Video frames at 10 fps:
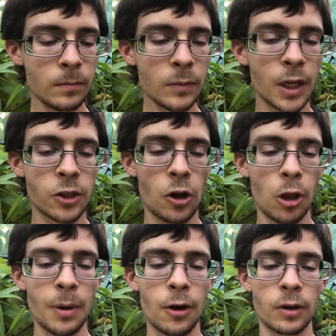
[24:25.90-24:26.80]
It's all
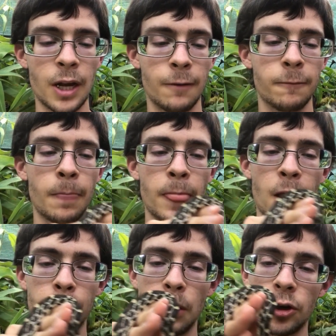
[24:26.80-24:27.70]
about kind of
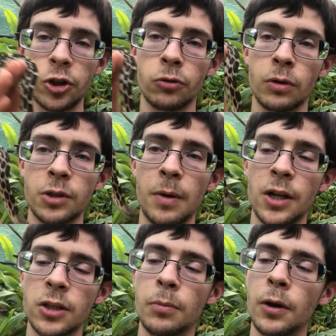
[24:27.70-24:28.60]
personal
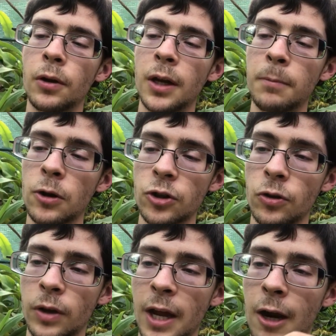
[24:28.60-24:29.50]
responsibility, personal
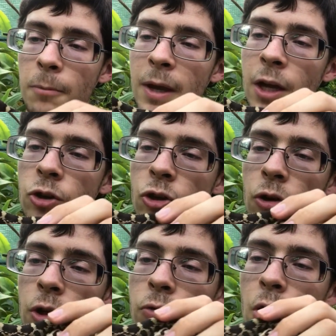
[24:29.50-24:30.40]
care, making sure
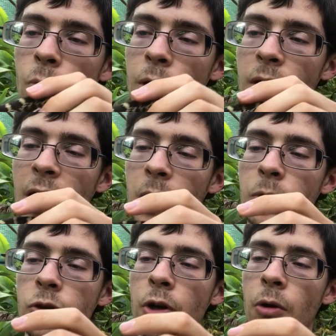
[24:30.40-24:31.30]
you know where the animals
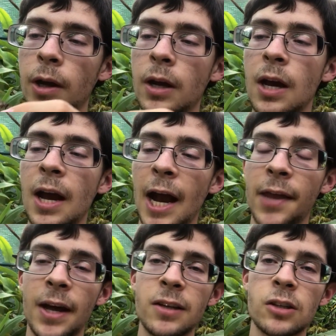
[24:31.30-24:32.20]
are going, and
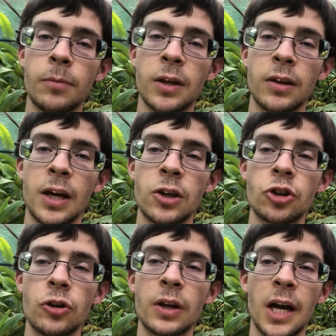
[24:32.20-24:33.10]
that's something that
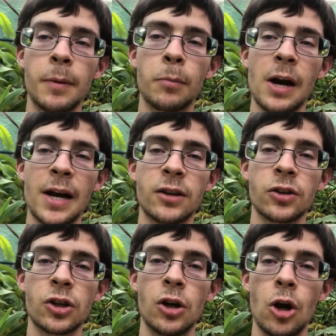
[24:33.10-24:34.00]
should kind of be
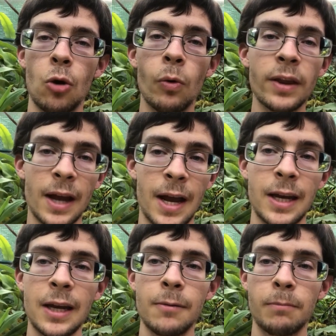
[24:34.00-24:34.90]
practiced with
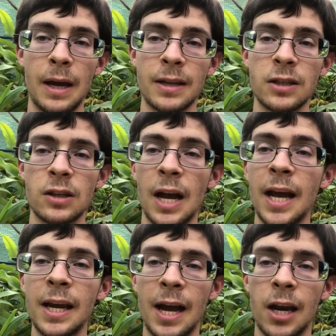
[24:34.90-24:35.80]
any pets,
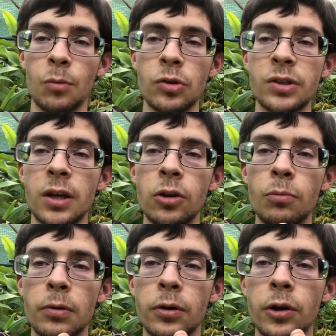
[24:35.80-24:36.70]
any animals that you
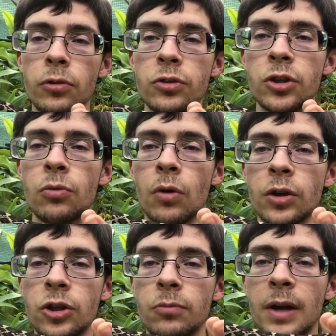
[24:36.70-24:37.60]
produce. You want
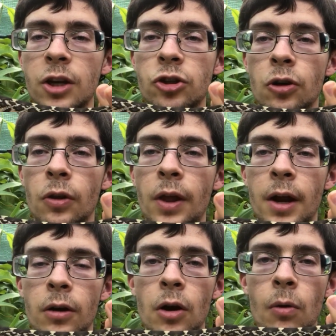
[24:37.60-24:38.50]
to make sure that they are
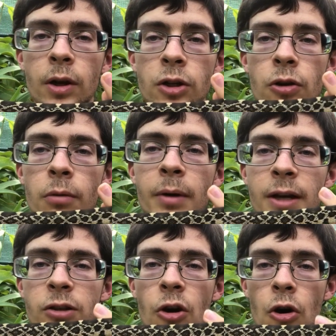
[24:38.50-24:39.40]
going to the
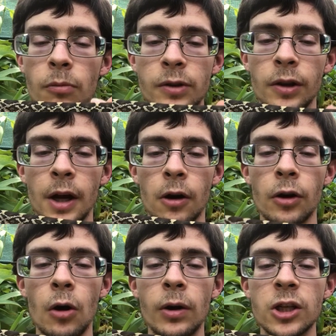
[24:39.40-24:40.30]
best homes, that they are
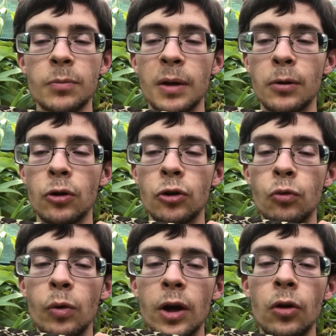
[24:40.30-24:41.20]
going to people who
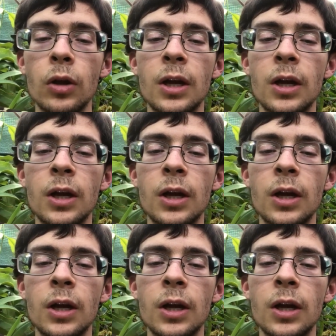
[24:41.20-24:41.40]
will